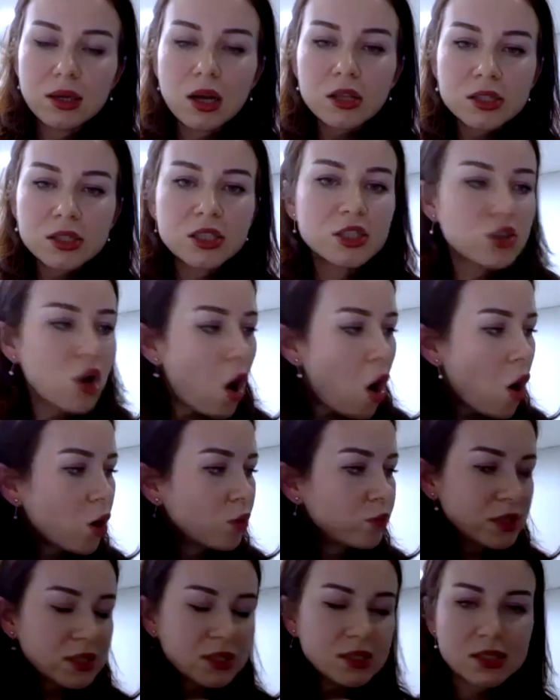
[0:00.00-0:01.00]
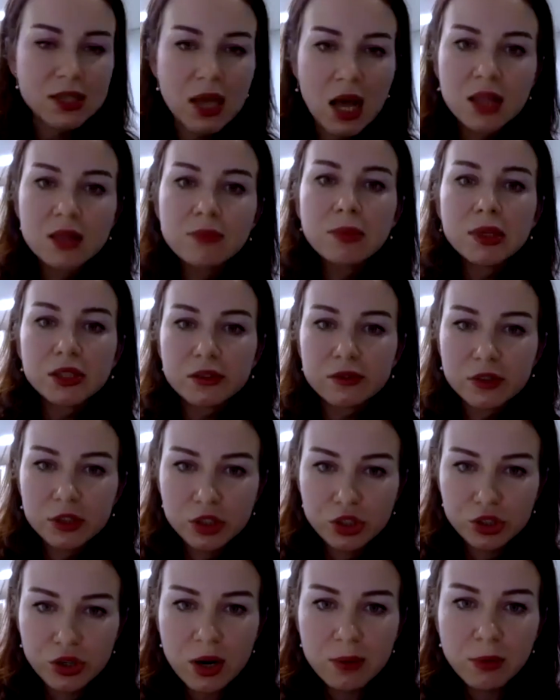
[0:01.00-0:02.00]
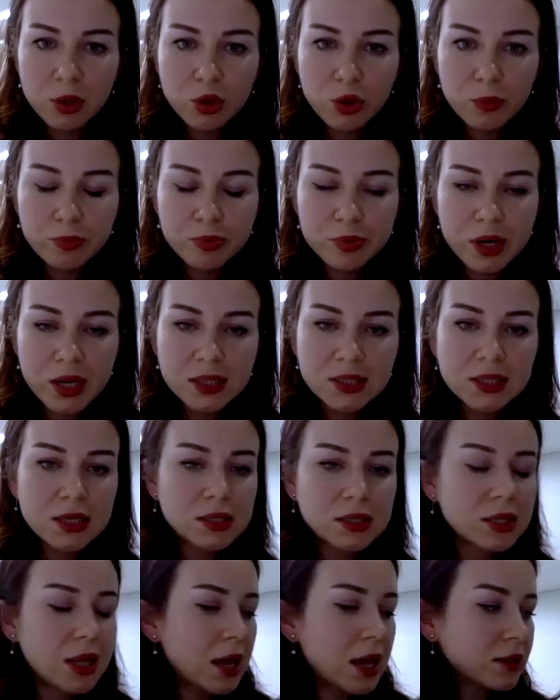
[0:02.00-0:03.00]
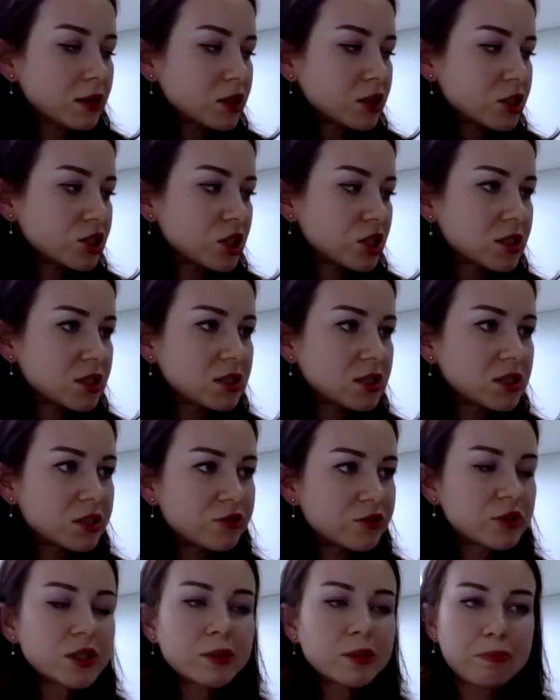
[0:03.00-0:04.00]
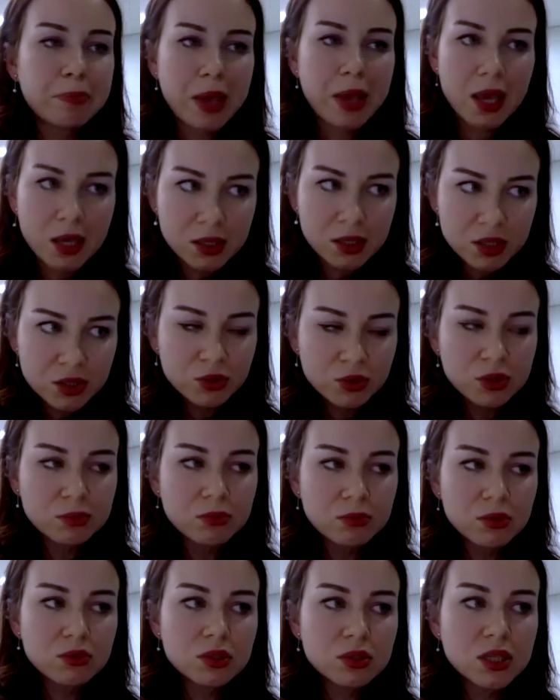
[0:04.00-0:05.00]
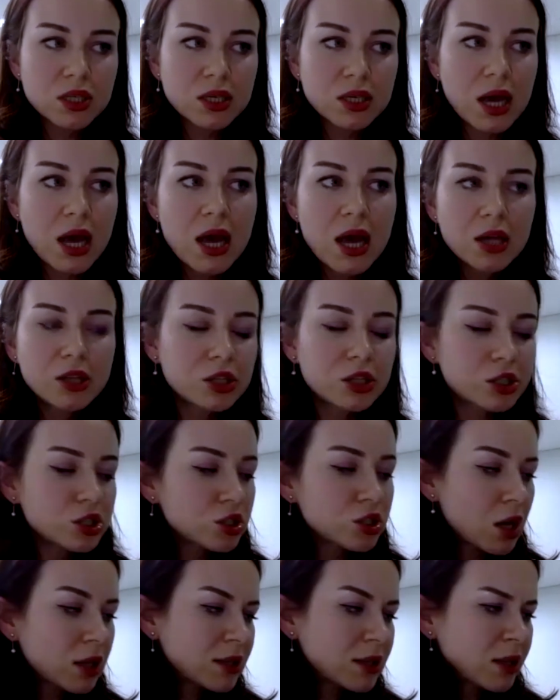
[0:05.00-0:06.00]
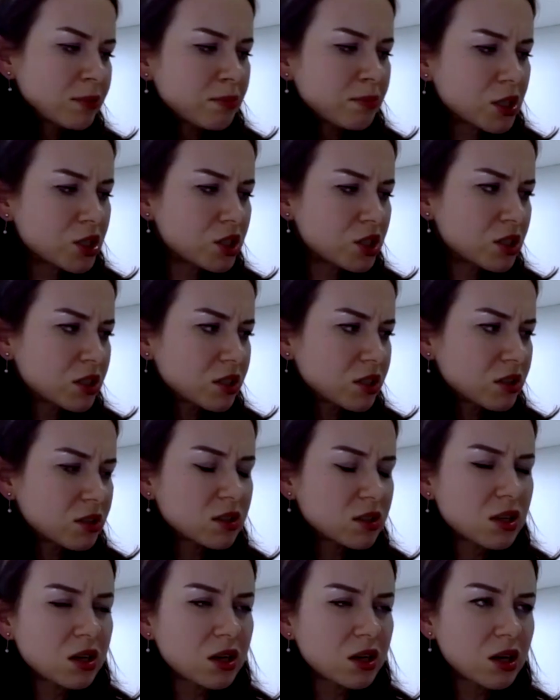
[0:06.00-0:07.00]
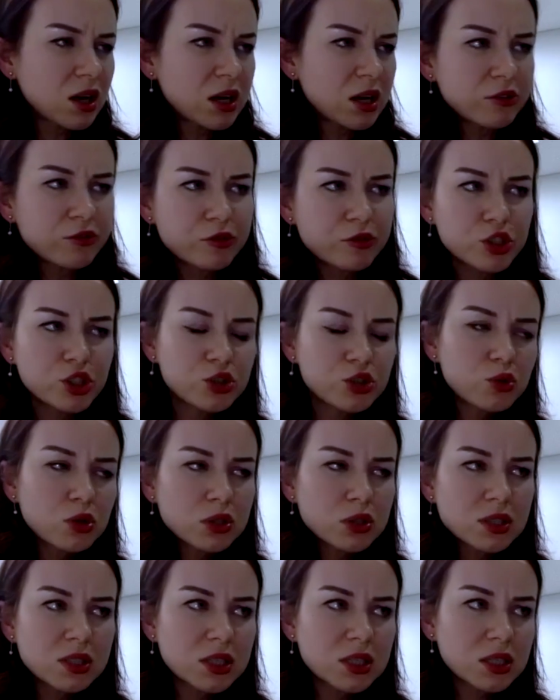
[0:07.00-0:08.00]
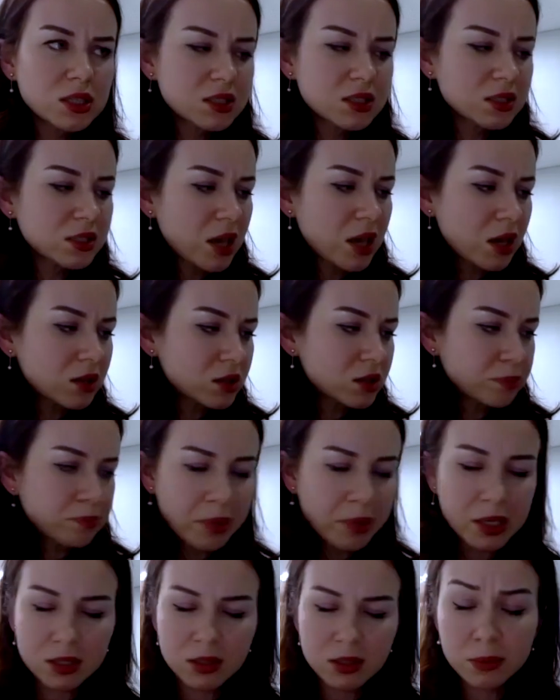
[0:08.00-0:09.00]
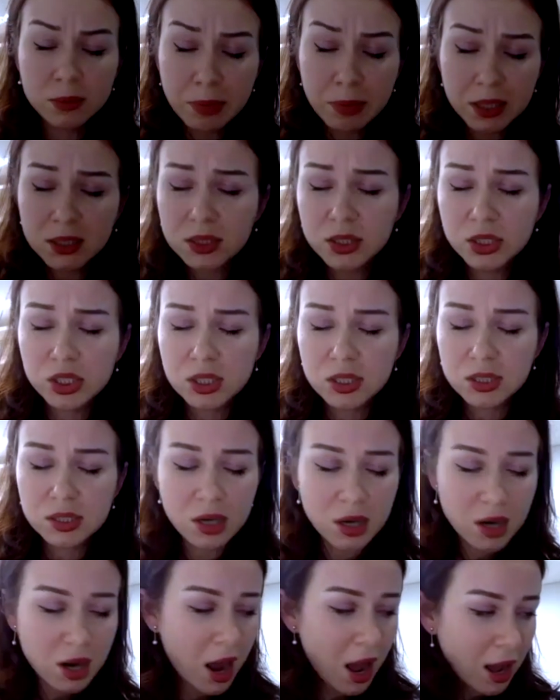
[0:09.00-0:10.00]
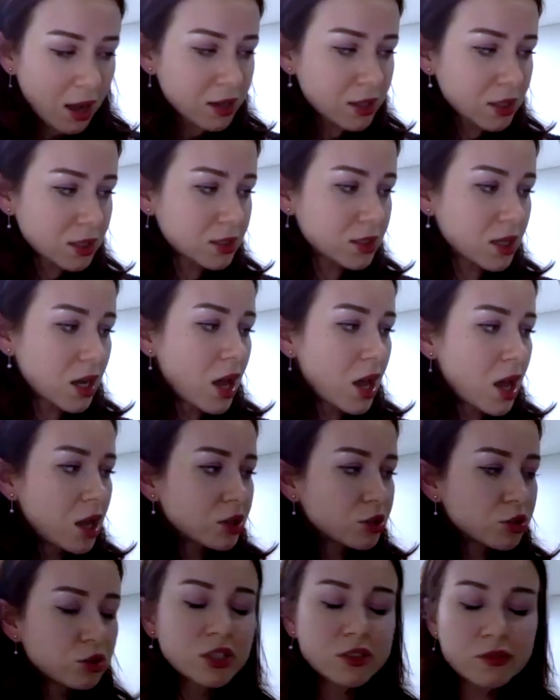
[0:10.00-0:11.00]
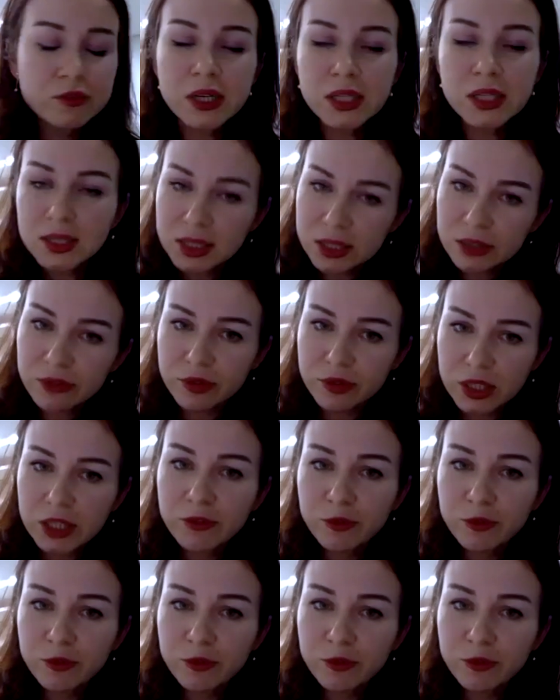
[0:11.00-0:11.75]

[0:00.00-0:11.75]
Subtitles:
There's always this element of the tremolo present, and there's just different pace to the music. There's not that much this kind of virtuosic scalar passages that are added. So it's very different.